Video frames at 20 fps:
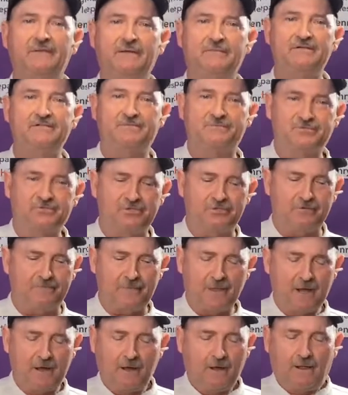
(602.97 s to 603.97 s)
maybe some soup.
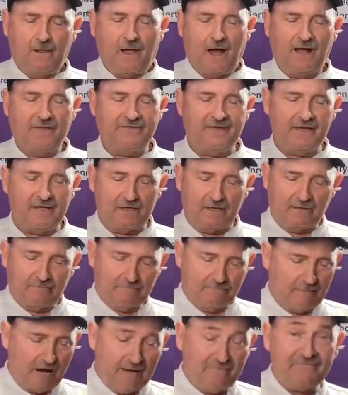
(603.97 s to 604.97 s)
I think
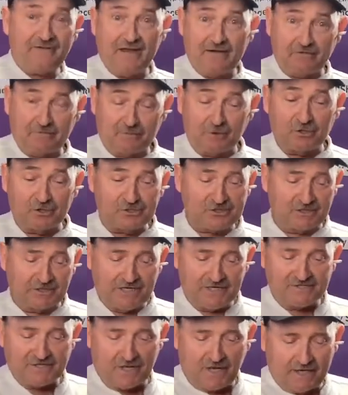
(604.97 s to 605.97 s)
my favorite personally
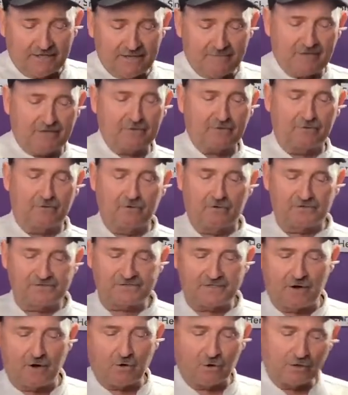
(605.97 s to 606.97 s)
is the honey butter rolls
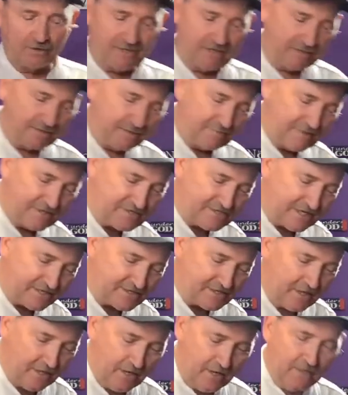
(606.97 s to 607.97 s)
or the
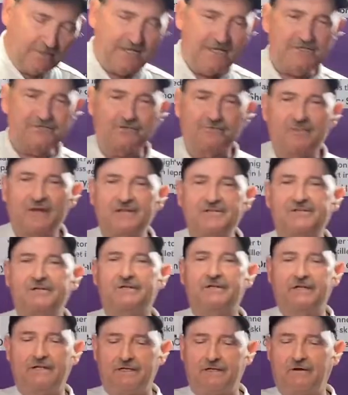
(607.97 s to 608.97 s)
biscuits. These are
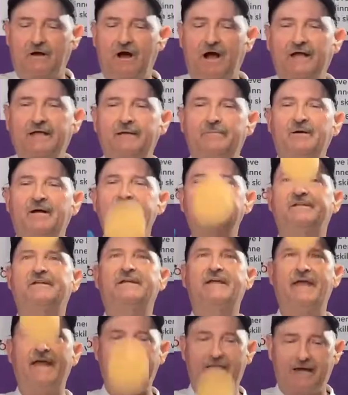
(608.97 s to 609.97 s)
basically, hockey pucks in a
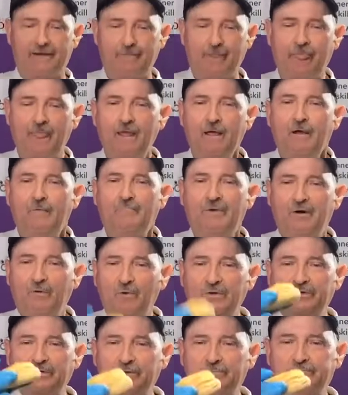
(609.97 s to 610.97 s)
can, but
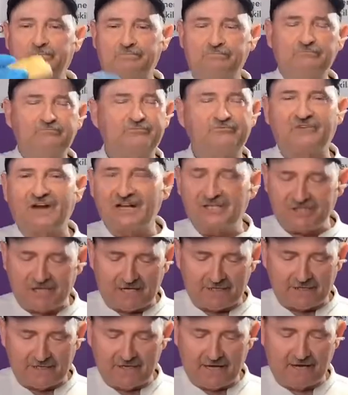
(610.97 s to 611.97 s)
when they're fresh
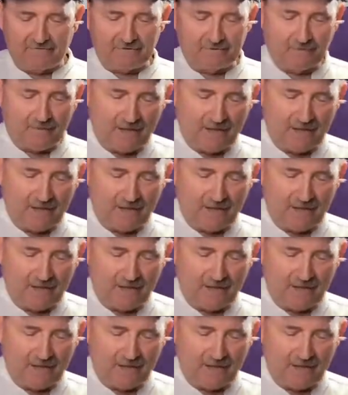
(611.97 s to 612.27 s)
out of the oven